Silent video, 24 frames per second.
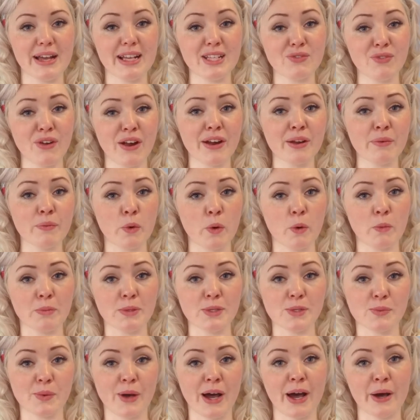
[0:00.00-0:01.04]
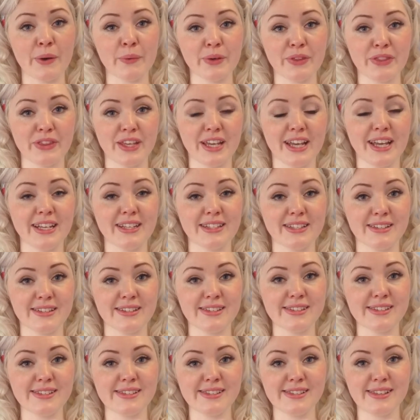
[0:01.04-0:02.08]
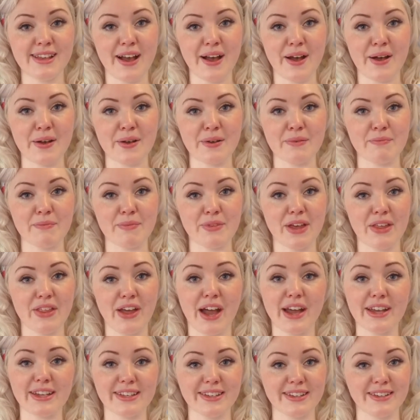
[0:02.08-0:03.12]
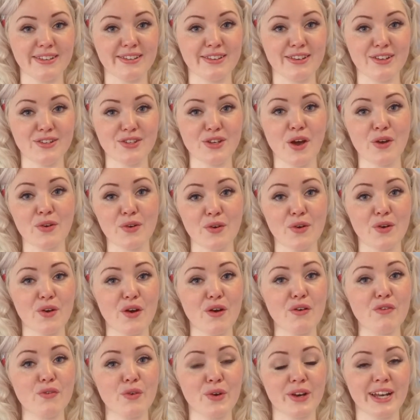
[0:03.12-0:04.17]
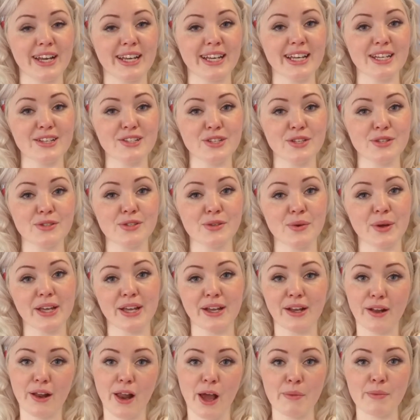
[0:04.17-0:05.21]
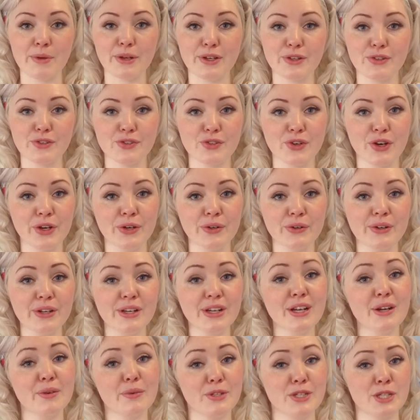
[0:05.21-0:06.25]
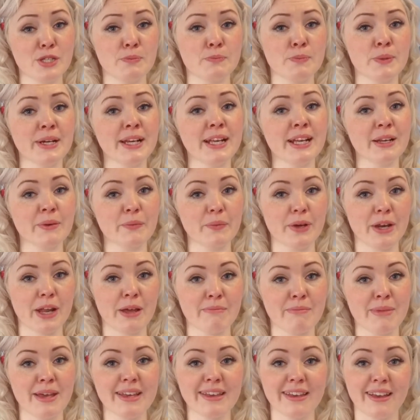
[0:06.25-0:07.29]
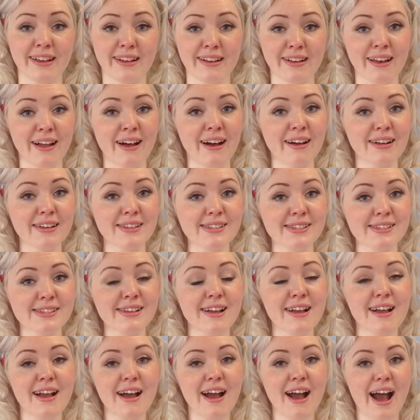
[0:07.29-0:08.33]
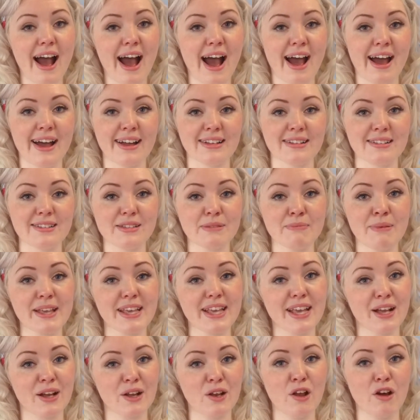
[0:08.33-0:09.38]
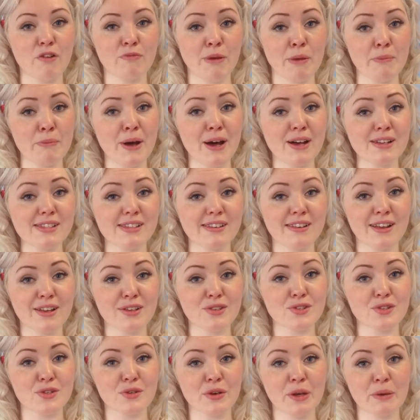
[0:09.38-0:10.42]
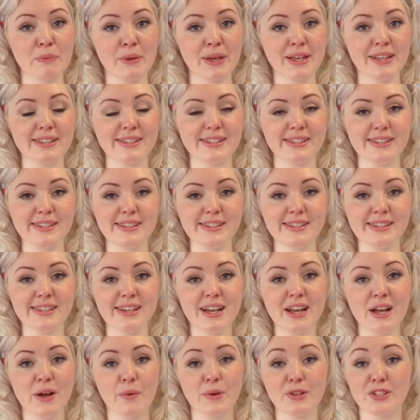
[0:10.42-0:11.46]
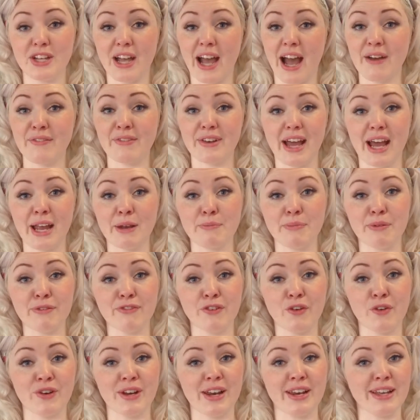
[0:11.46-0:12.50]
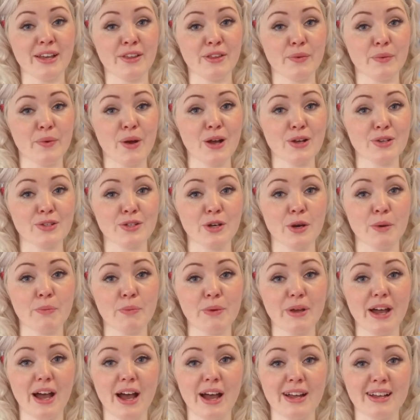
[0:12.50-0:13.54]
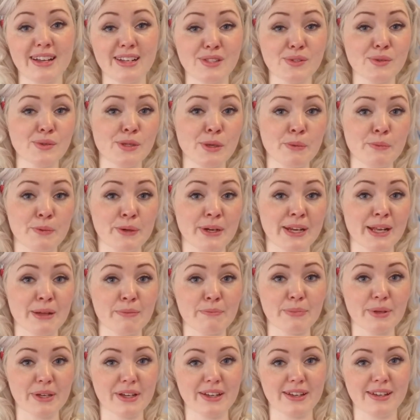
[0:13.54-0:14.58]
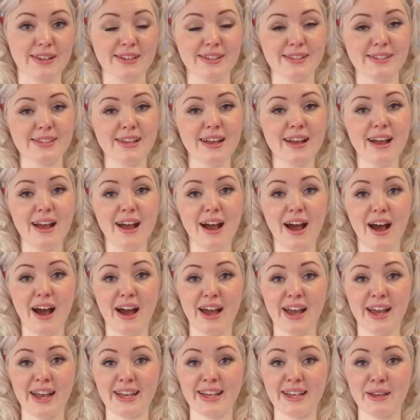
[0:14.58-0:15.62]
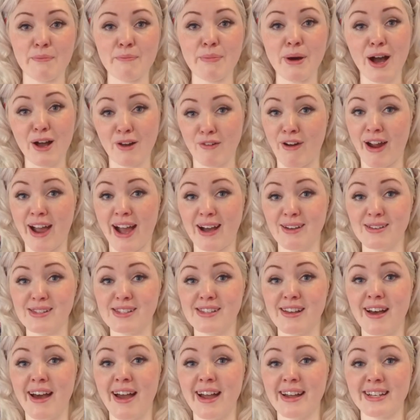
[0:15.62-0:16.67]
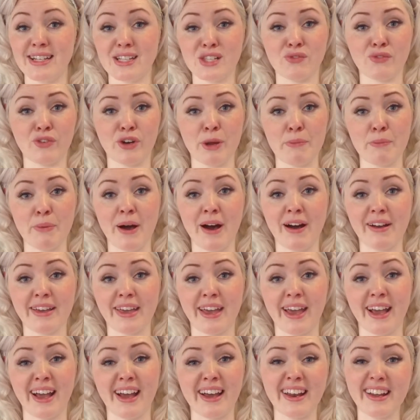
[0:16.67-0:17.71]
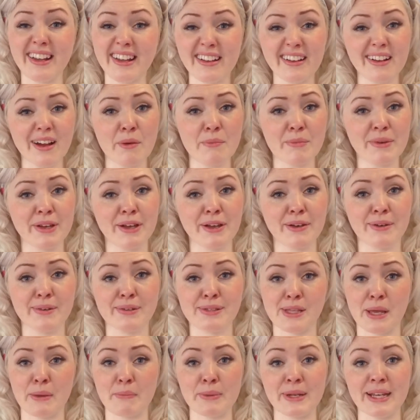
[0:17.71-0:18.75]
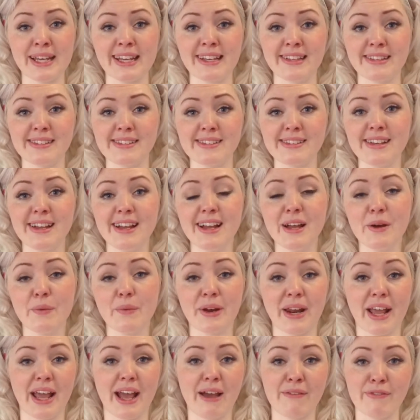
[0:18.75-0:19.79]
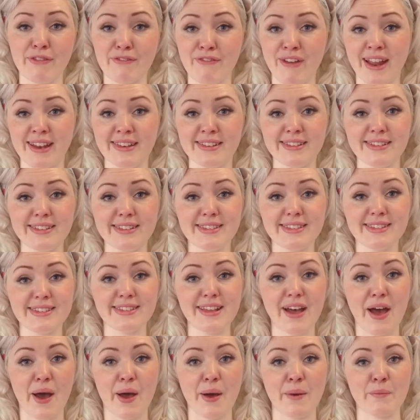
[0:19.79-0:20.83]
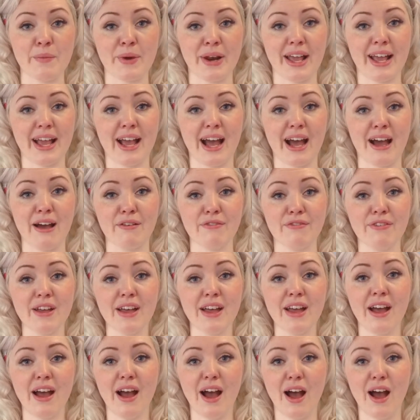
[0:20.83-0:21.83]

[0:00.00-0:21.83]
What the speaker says: It's very warm as well with the heaters that I can turn on and off when I need to, so I can climate control, which is brilliant when I'm making glass and making a lot of my personalised jewellery pieces, which I haven't had before in any other workshop. It's also brilliant because I can park right outside, it's free parking, and I can come and go as I please when I have events, when I have